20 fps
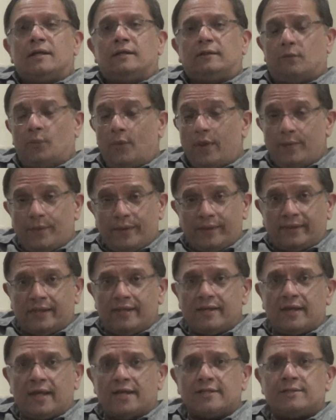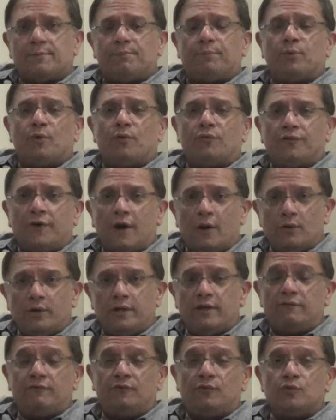The way we think has a profound
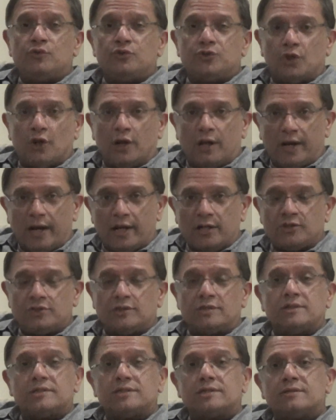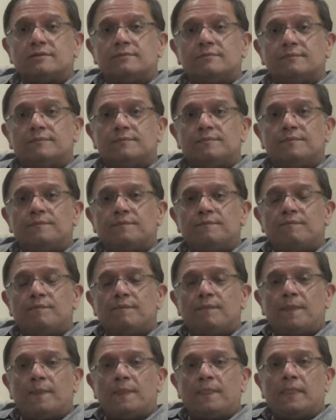influence on our actions.
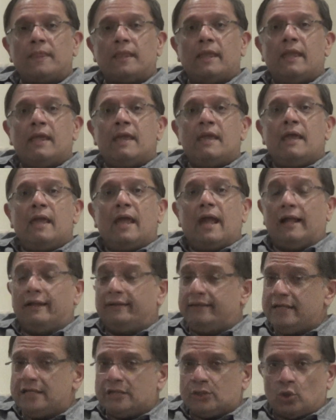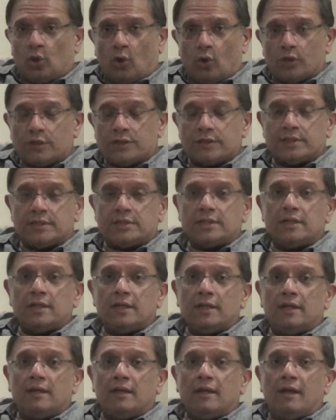And these
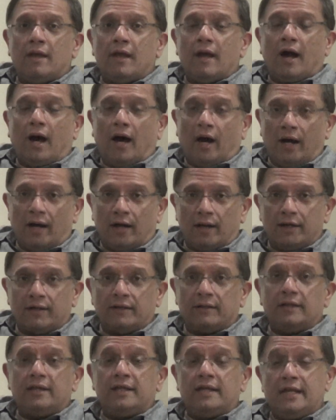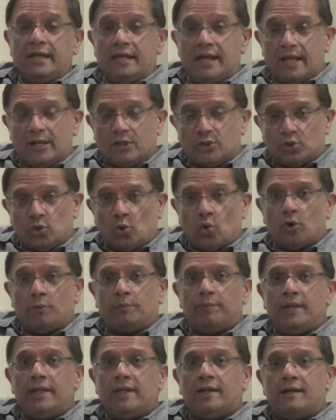thoughts are
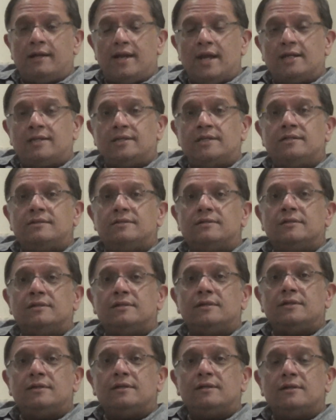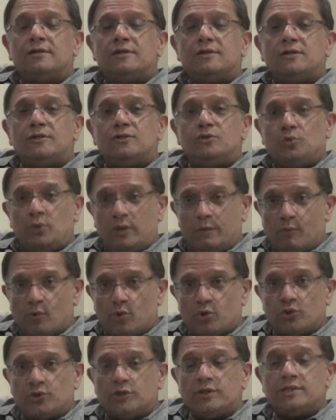inexorably connected to
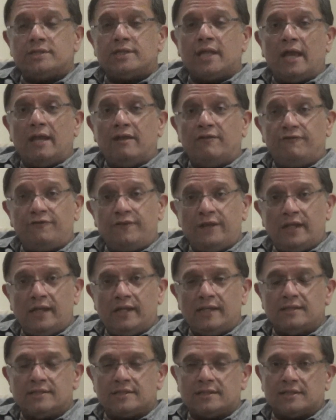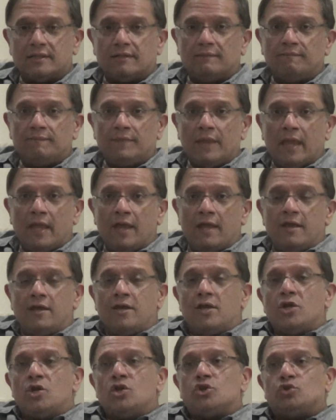emotions and feelings.
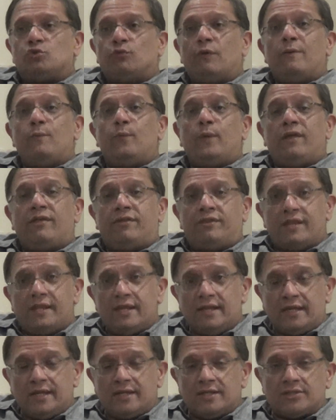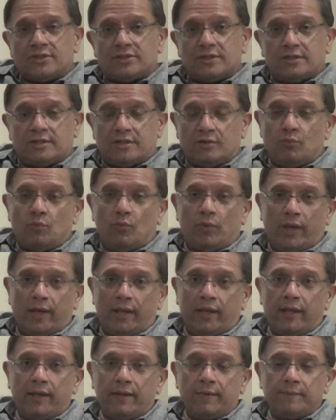So when we think in a certain
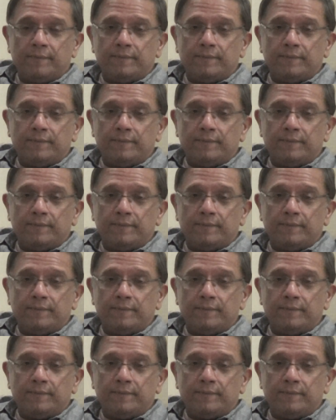way,